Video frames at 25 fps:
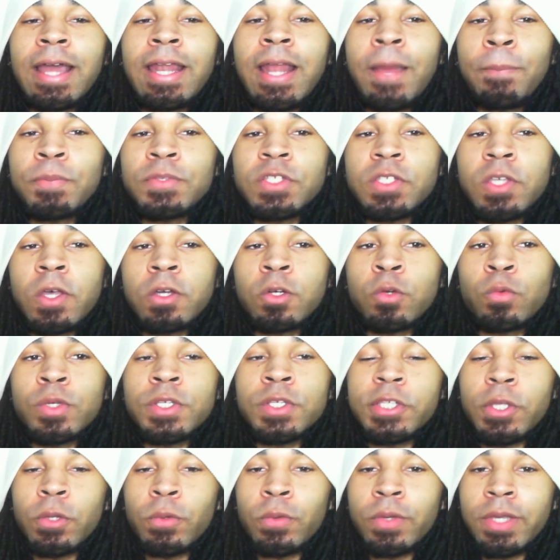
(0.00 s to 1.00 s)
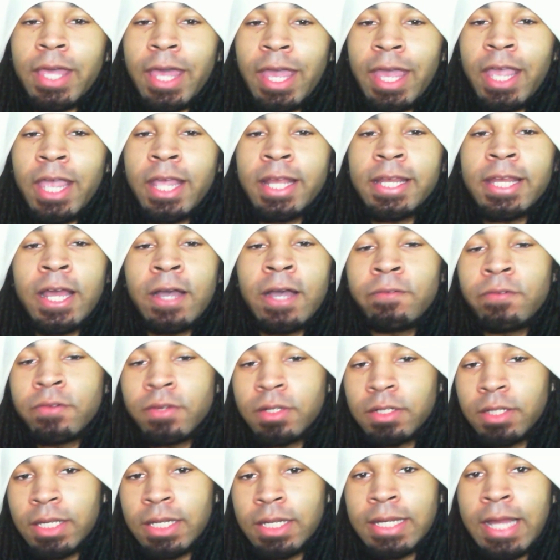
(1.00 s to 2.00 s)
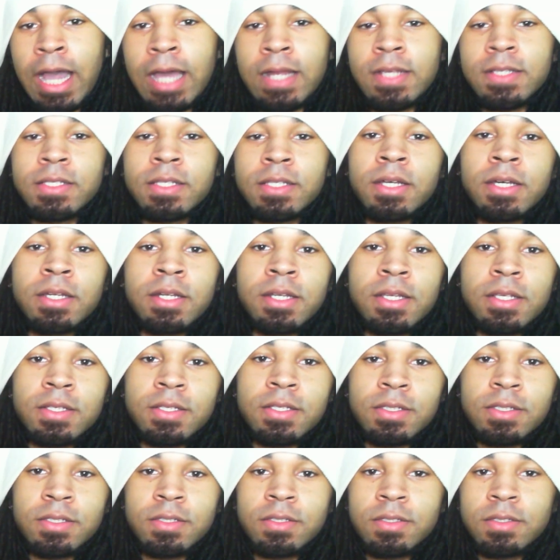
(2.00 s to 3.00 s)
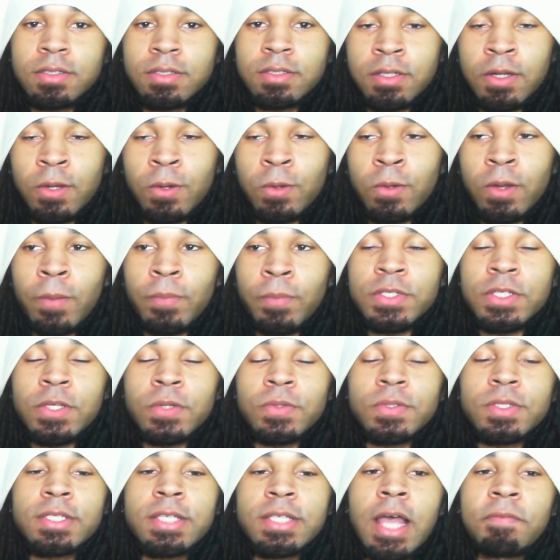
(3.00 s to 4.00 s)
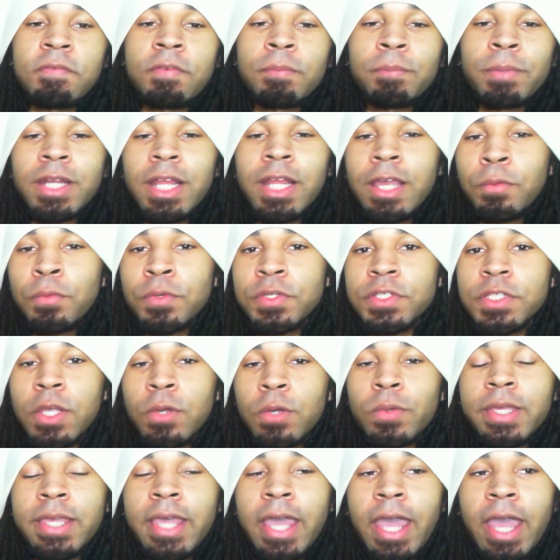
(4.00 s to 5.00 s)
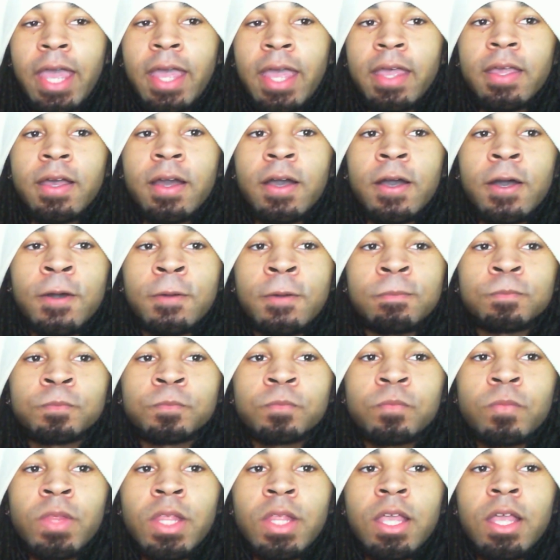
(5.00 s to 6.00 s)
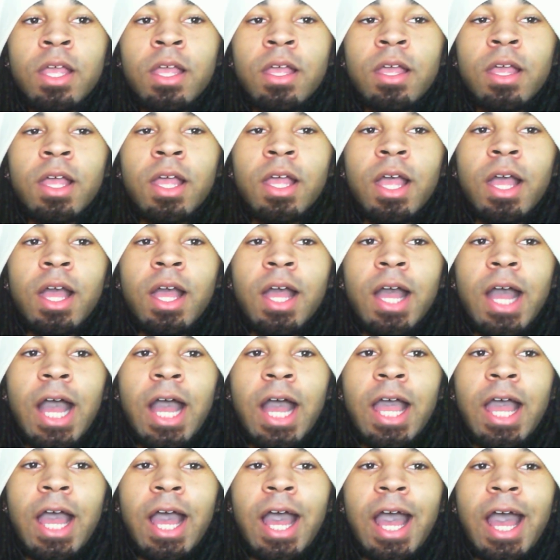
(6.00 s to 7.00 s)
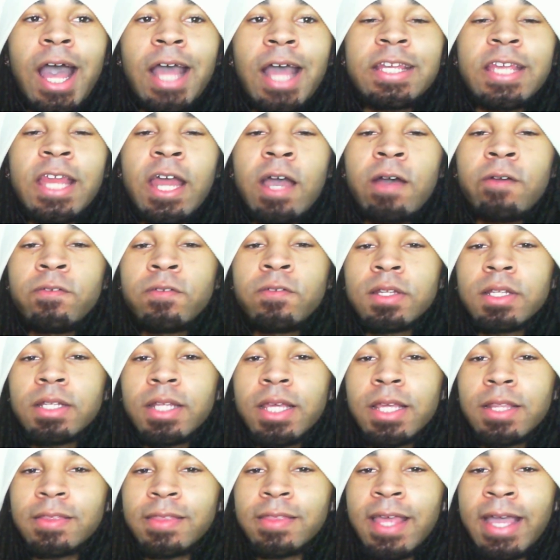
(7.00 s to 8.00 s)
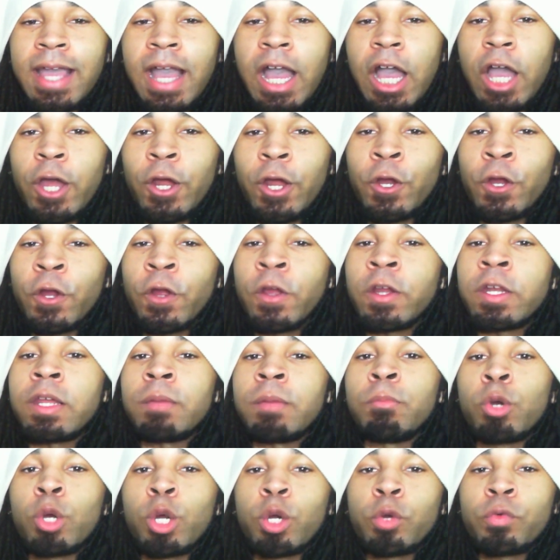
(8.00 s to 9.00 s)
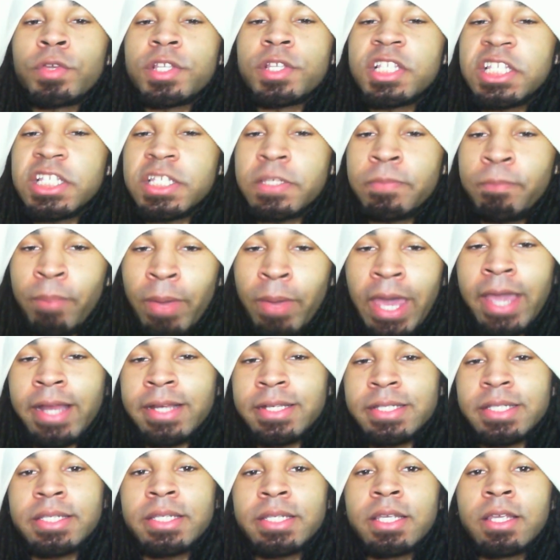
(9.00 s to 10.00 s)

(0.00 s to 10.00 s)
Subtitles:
episode was okay. Definitely not as good as, you know, episode 7, but it was okay. I definitely think I earned more respect